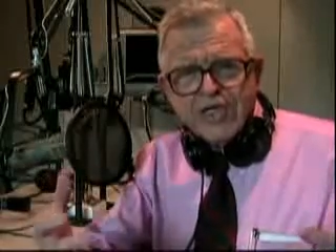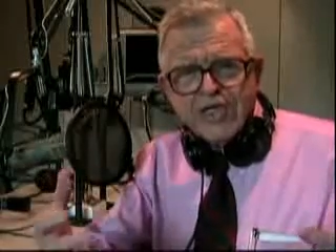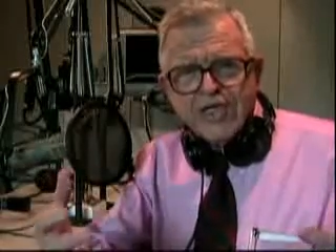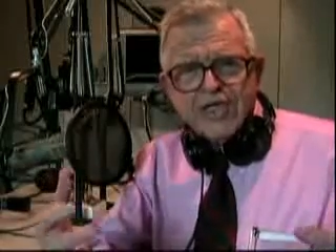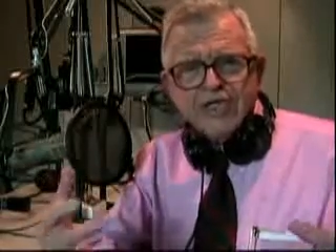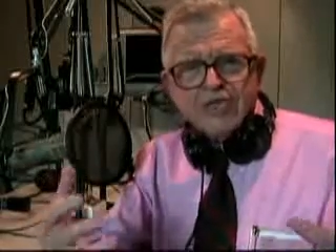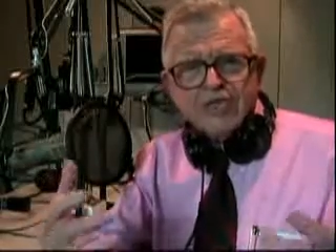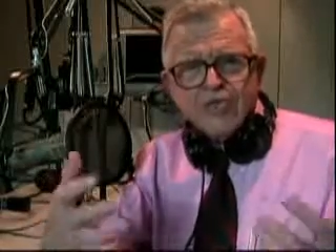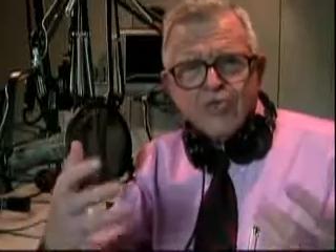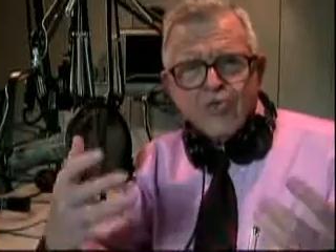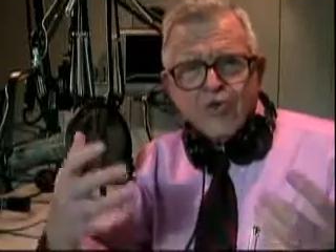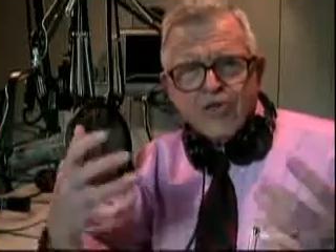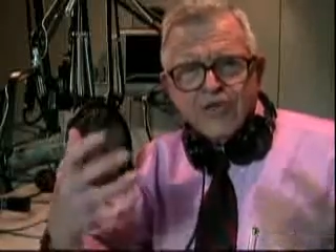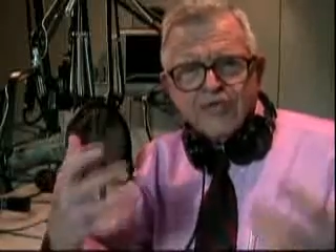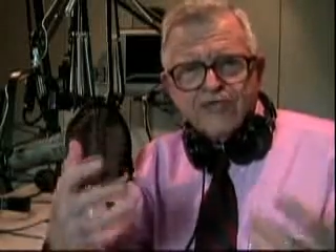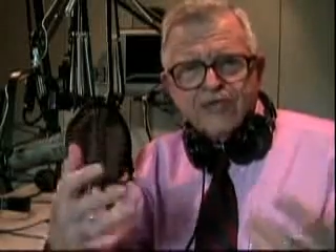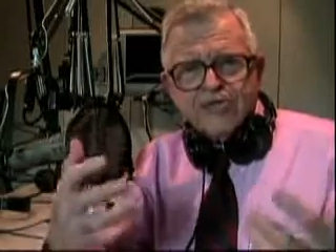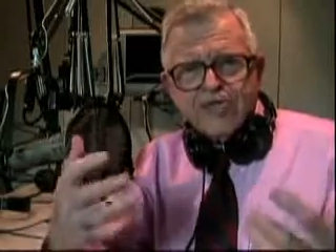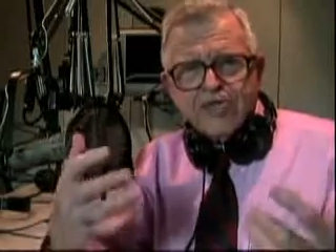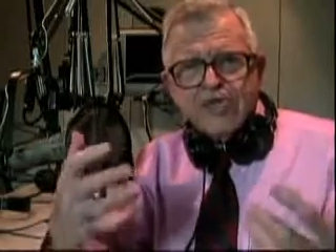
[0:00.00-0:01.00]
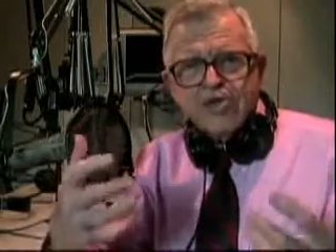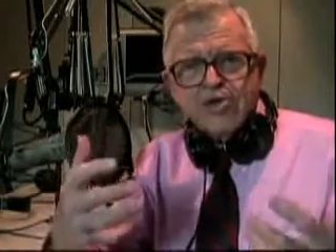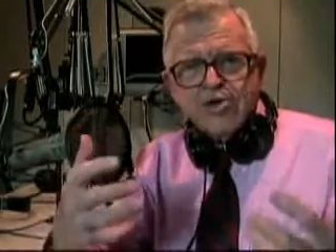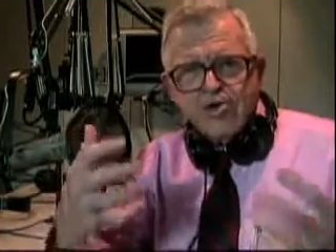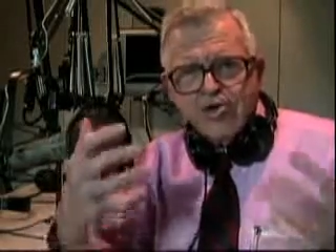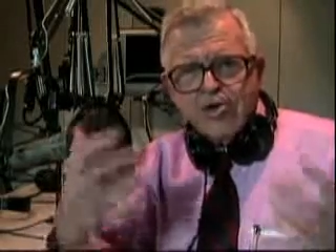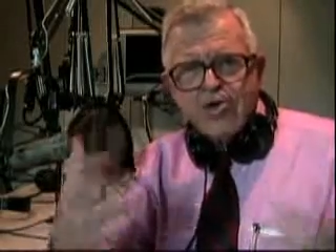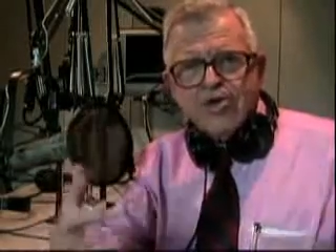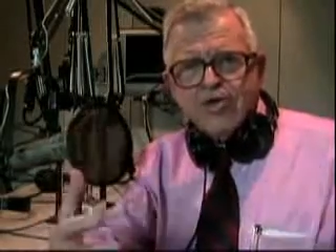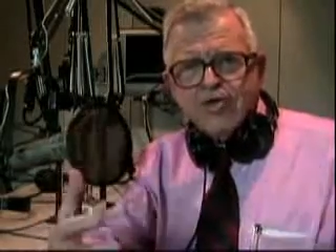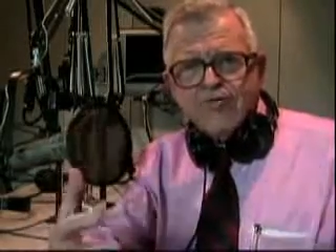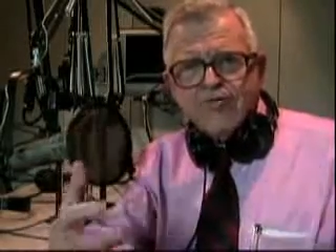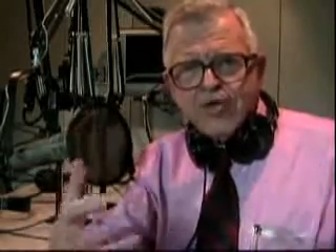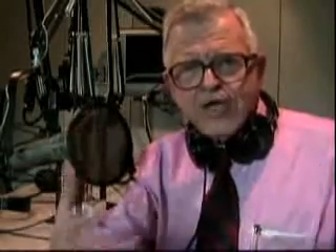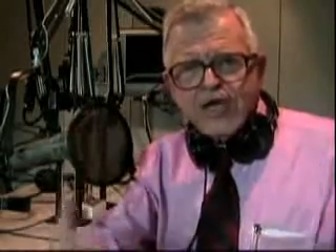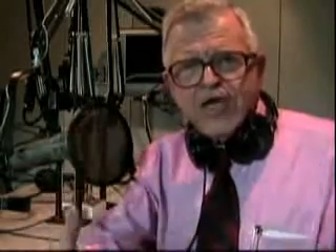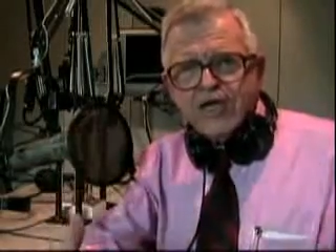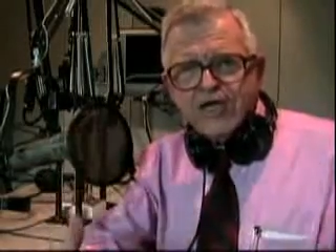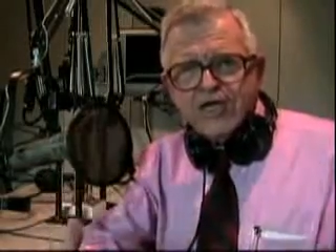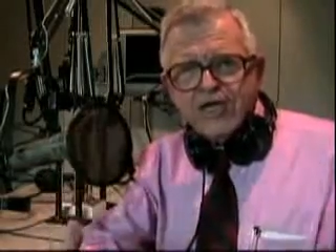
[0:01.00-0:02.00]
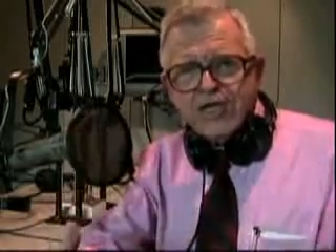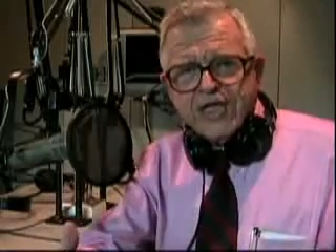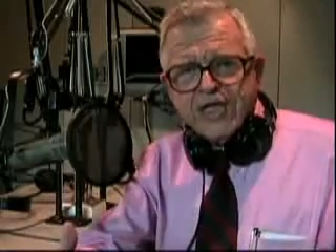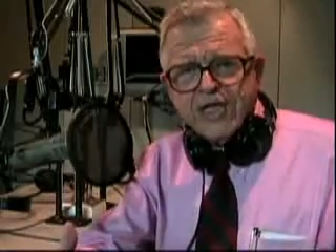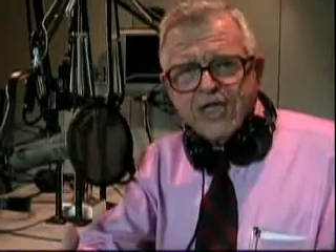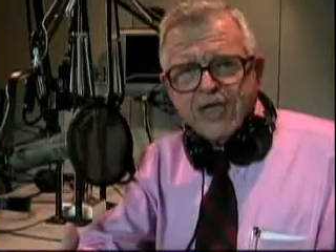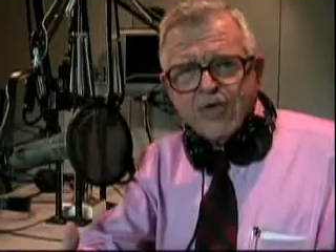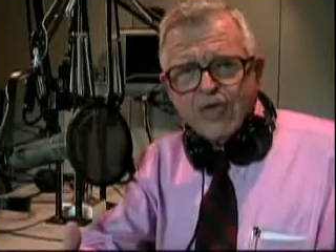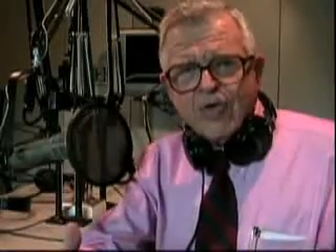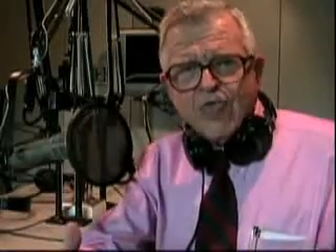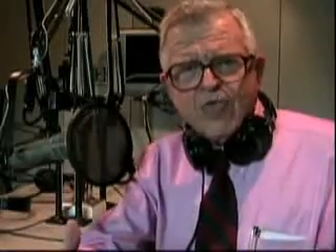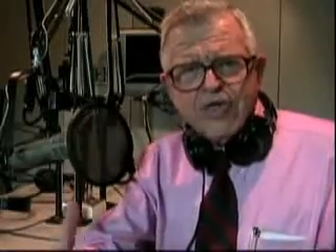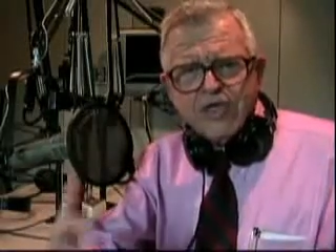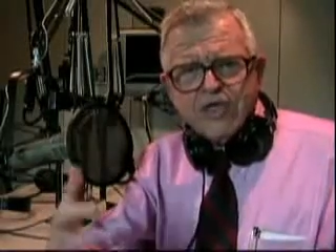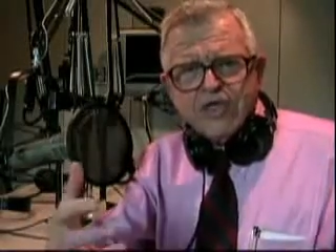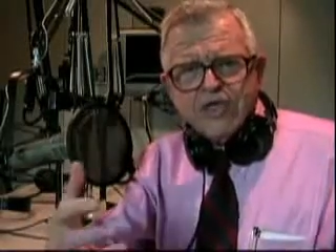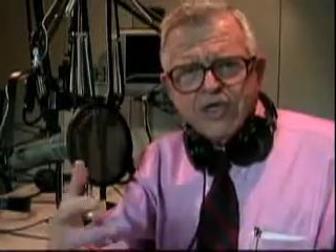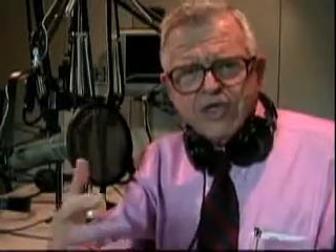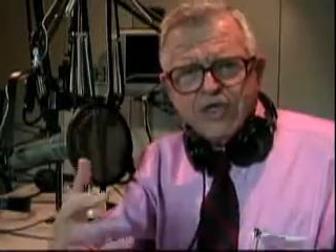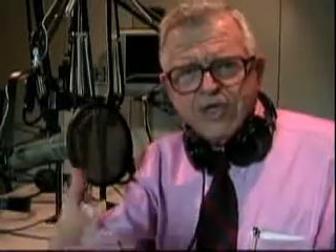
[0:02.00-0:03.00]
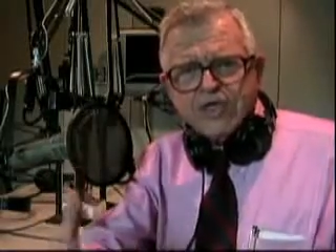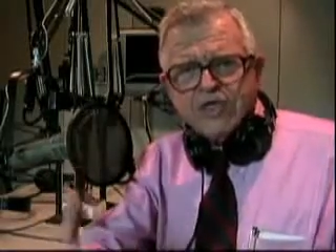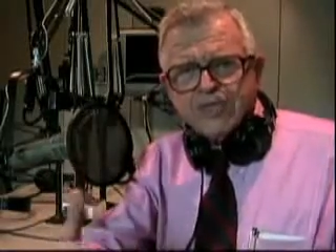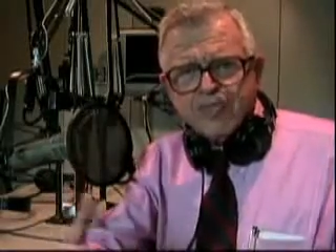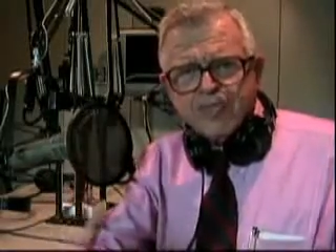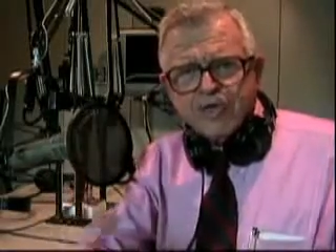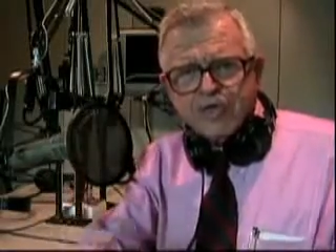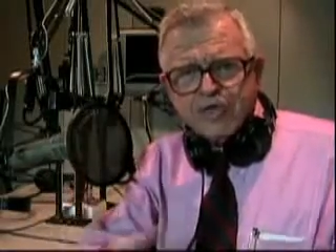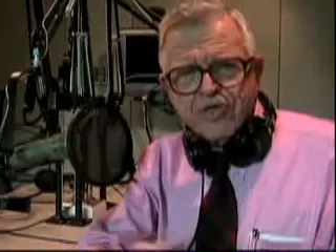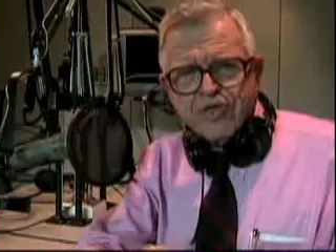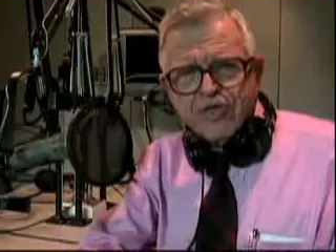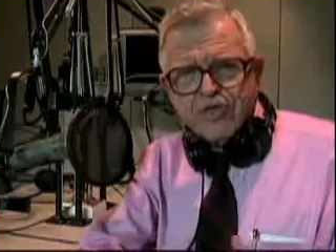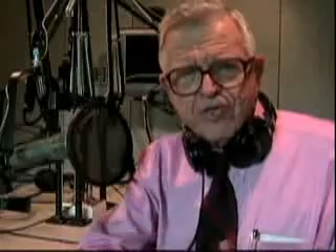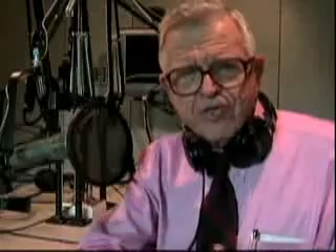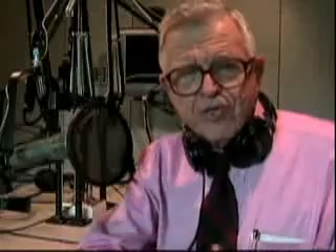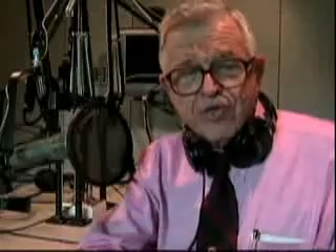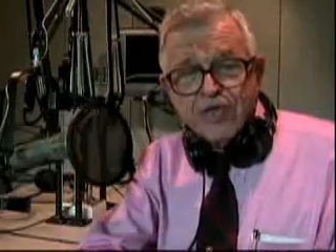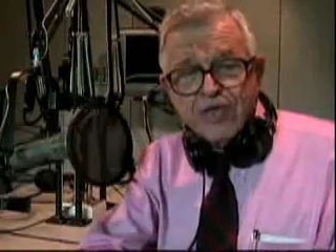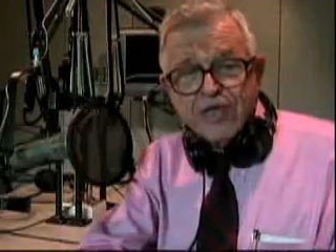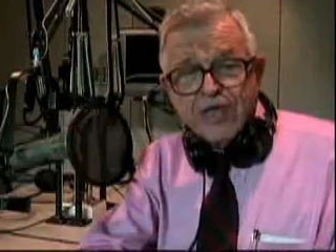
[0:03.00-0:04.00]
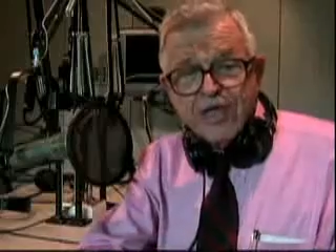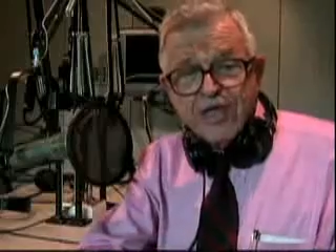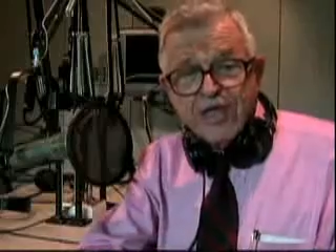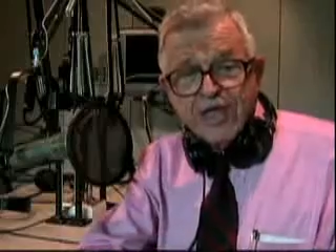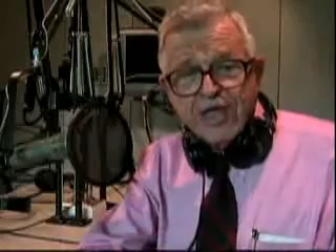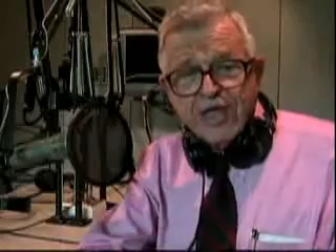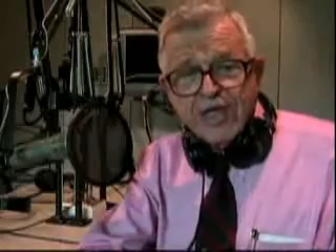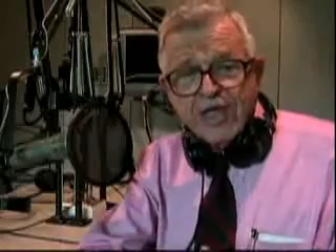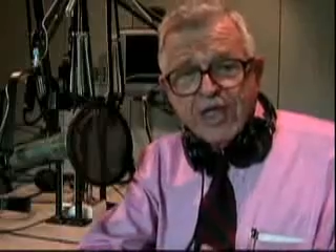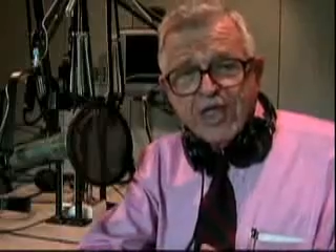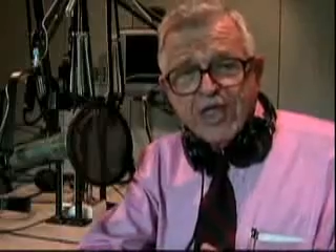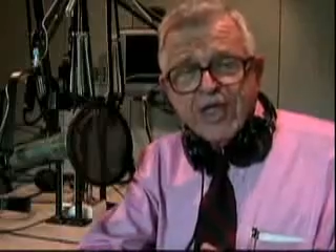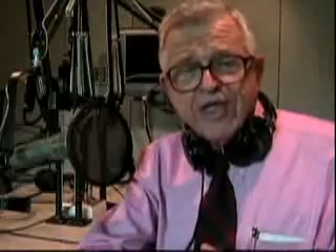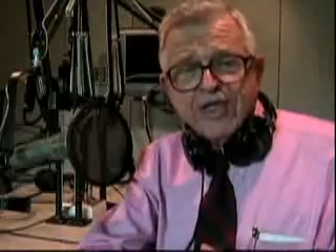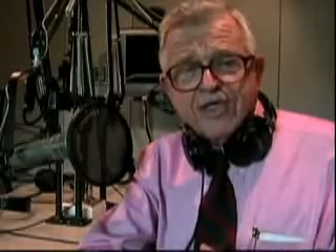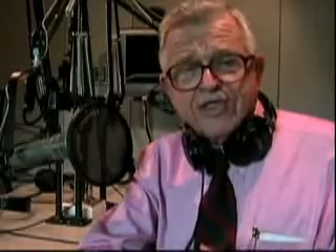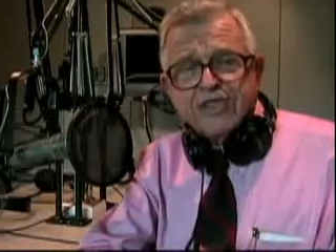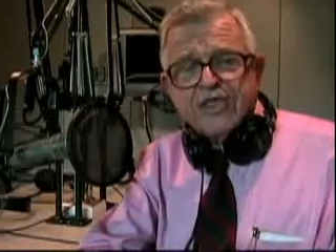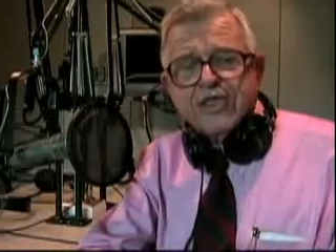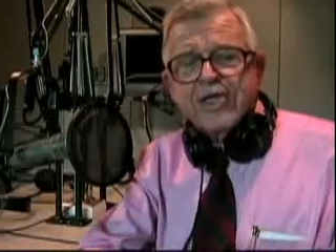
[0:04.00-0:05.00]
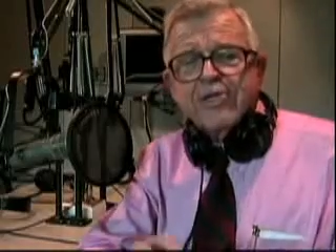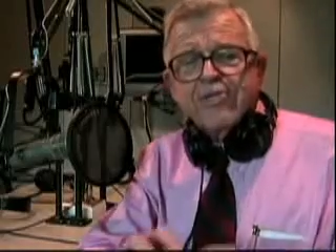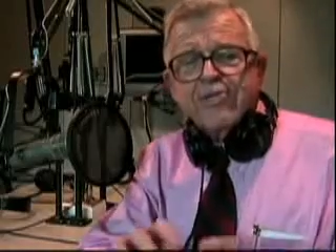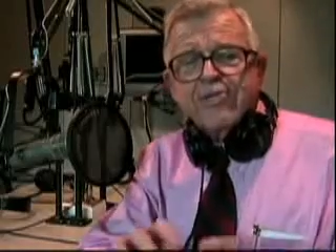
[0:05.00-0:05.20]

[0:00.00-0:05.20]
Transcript: It is a way of seeing all of reality. What we need desperately in the world today is